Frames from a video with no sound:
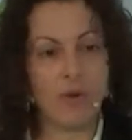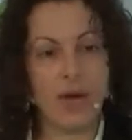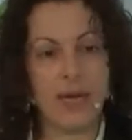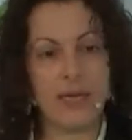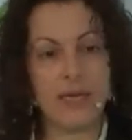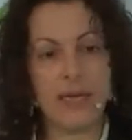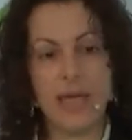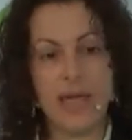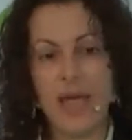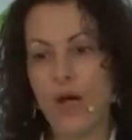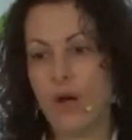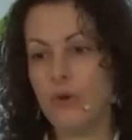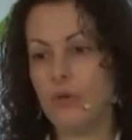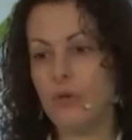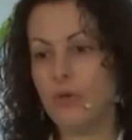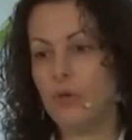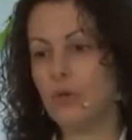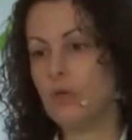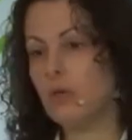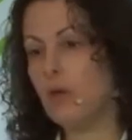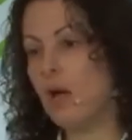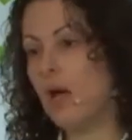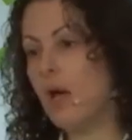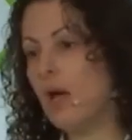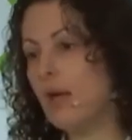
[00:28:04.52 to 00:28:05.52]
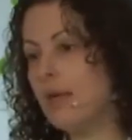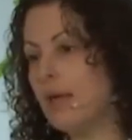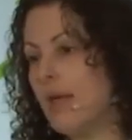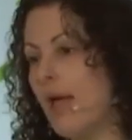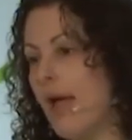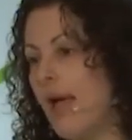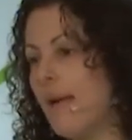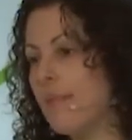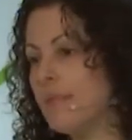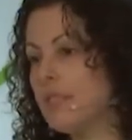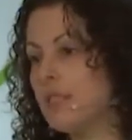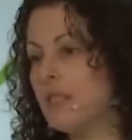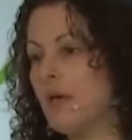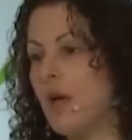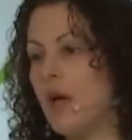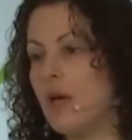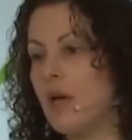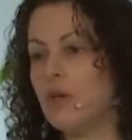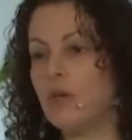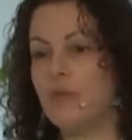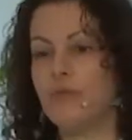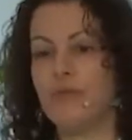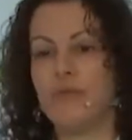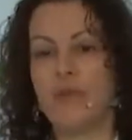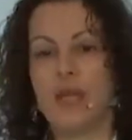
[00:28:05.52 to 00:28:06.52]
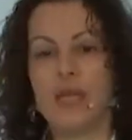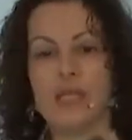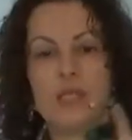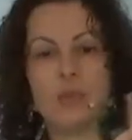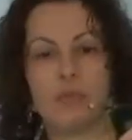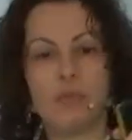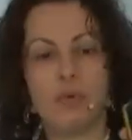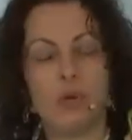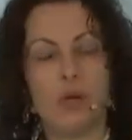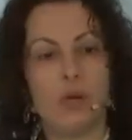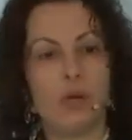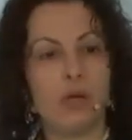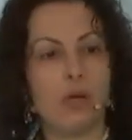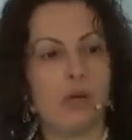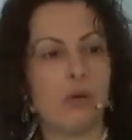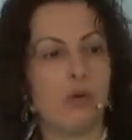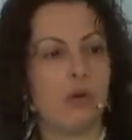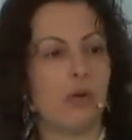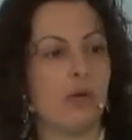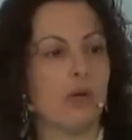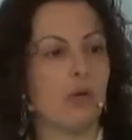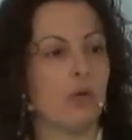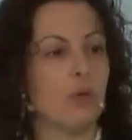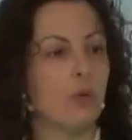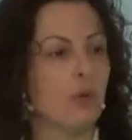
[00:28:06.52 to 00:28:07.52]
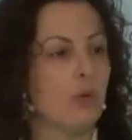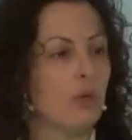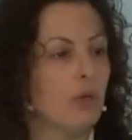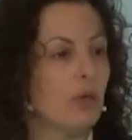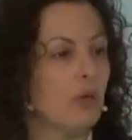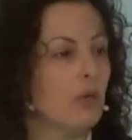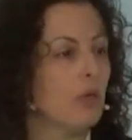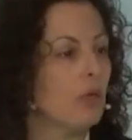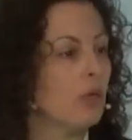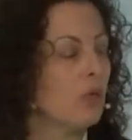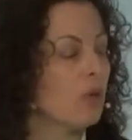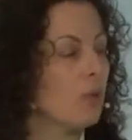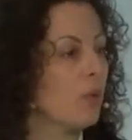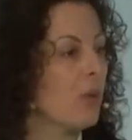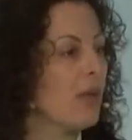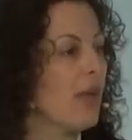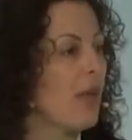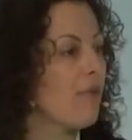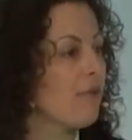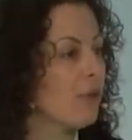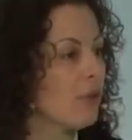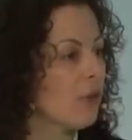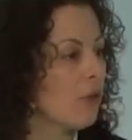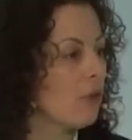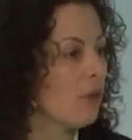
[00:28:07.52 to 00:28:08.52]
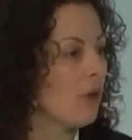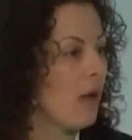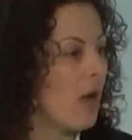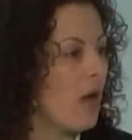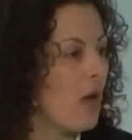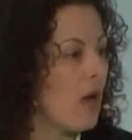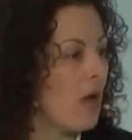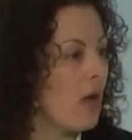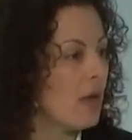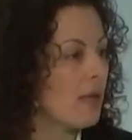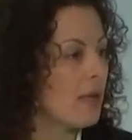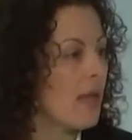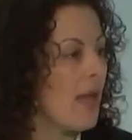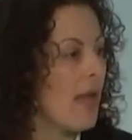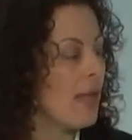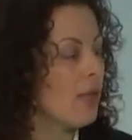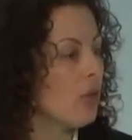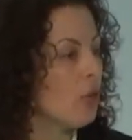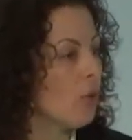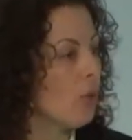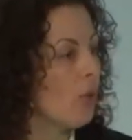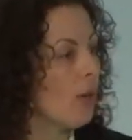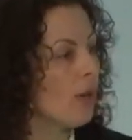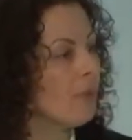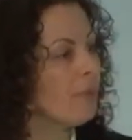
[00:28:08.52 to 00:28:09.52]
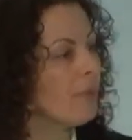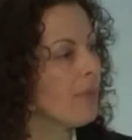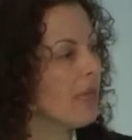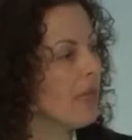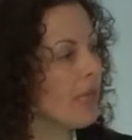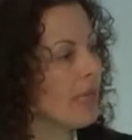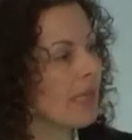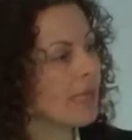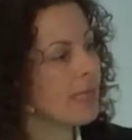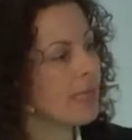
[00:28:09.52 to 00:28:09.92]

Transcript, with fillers: right now you're on Amazon or Facebook or Google or whatever you're on and you are being